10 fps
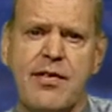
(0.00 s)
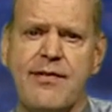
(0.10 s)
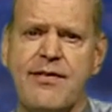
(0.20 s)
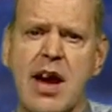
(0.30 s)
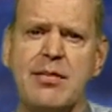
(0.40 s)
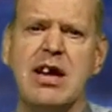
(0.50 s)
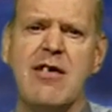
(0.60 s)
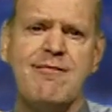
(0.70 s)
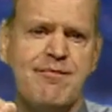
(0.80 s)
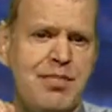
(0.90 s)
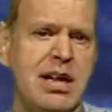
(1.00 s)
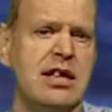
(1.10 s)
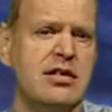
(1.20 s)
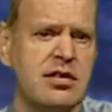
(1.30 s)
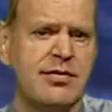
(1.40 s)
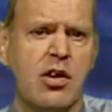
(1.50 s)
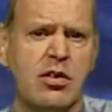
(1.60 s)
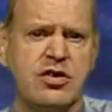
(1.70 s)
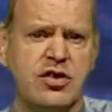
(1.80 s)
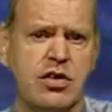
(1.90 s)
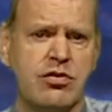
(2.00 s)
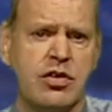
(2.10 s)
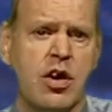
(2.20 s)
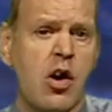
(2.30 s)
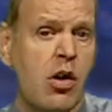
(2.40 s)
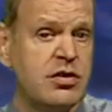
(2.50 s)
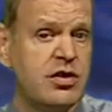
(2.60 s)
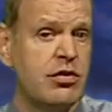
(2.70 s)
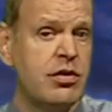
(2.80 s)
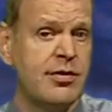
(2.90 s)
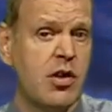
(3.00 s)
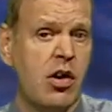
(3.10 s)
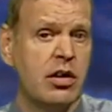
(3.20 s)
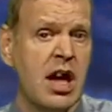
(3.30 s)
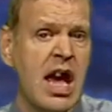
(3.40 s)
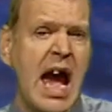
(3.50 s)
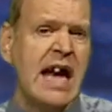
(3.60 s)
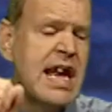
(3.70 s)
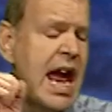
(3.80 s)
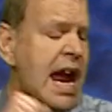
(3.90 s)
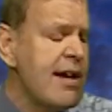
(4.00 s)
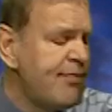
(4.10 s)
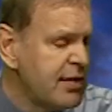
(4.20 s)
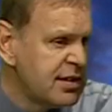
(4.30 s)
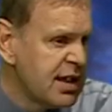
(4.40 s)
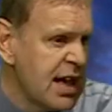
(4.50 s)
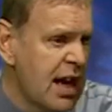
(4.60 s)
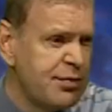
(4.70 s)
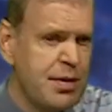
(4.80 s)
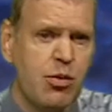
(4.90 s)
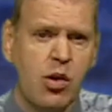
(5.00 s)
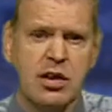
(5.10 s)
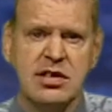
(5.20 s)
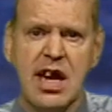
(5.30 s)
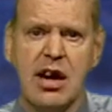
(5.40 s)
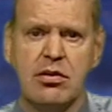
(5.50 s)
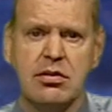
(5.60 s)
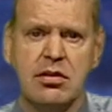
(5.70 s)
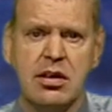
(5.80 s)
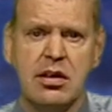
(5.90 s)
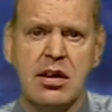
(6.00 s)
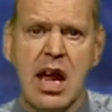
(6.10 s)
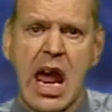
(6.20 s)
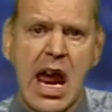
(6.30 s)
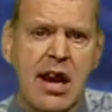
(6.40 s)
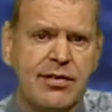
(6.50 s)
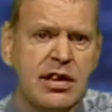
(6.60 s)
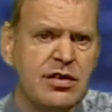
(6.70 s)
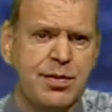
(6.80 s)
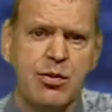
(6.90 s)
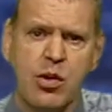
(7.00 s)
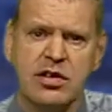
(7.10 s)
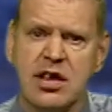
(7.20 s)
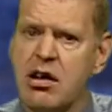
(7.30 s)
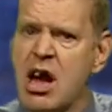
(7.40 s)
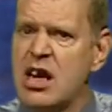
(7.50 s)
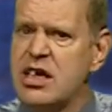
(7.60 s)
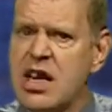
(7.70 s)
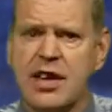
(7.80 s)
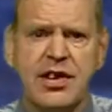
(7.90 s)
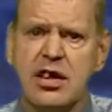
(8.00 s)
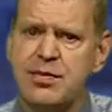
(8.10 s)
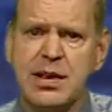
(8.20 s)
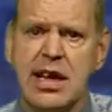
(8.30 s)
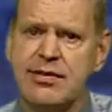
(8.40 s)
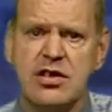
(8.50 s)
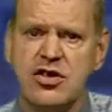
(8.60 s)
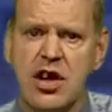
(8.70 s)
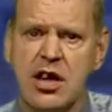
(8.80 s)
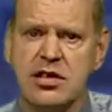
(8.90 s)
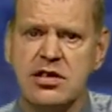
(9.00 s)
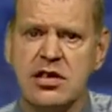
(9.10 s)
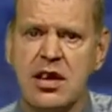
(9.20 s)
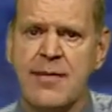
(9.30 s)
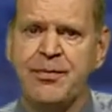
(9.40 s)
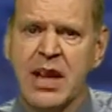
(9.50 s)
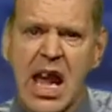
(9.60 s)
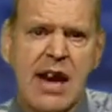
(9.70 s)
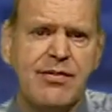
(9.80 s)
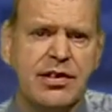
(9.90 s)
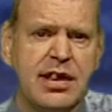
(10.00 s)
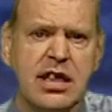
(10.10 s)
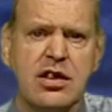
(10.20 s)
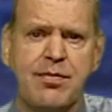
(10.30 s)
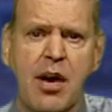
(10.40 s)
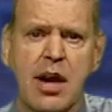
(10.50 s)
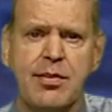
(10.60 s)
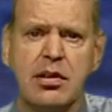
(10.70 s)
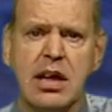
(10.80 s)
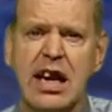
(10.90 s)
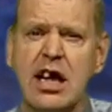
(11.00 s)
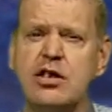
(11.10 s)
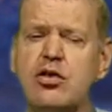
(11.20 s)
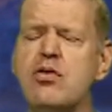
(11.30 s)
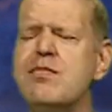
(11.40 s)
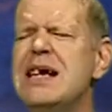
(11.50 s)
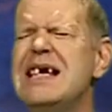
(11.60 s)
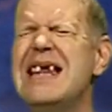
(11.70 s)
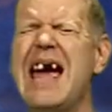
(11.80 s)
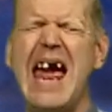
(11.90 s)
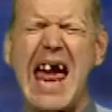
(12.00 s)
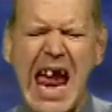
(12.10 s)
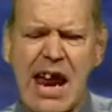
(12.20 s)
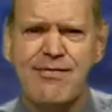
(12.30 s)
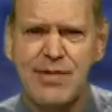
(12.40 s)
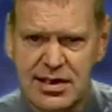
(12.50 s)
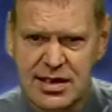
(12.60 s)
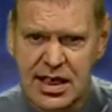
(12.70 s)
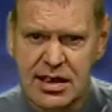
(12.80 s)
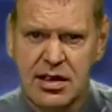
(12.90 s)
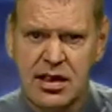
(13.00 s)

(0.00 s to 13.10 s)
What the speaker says: for a family of billions of God children or children of God. And everything has been worked out. Everything has been worked out. Nothing has been left to chance. Everything in the Bible, and I do mean everything,